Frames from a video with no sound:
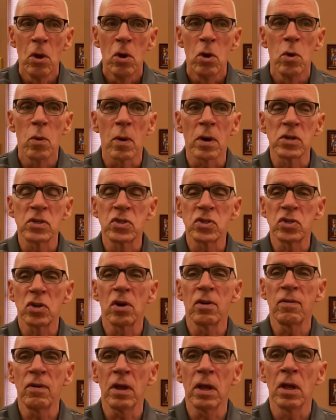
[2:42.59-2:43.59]
who are
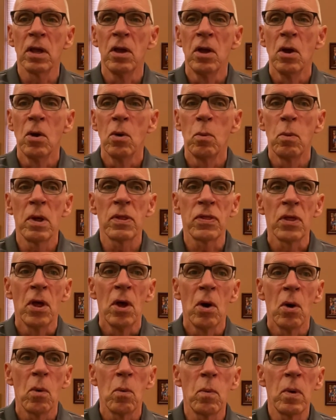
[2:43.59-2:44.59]
serving
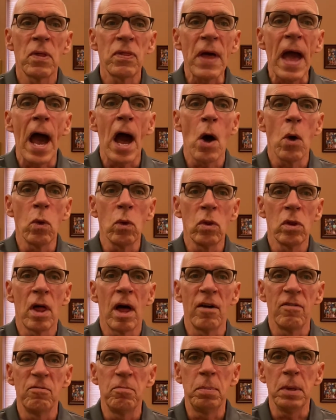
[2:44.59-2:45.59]
without
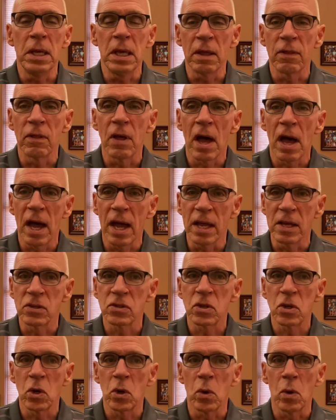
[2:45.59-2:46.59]
love being the
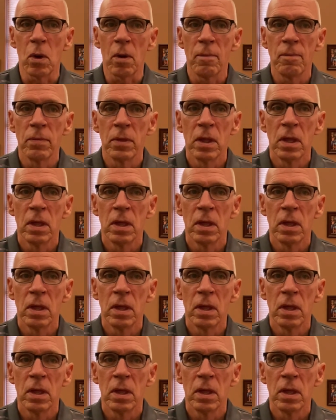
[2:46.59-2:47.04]
highest goal.